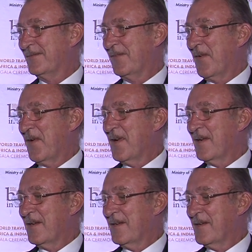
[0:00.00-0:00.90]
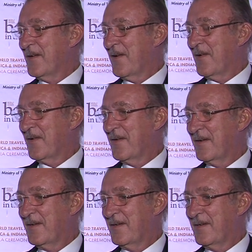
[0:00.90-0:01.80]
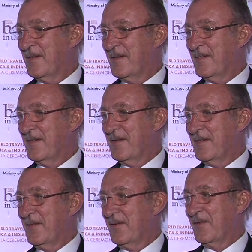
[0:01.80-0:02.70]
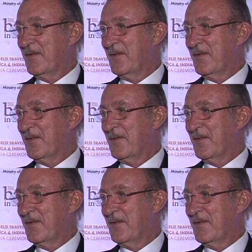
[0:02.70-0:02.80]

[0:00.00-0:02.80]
[no speech]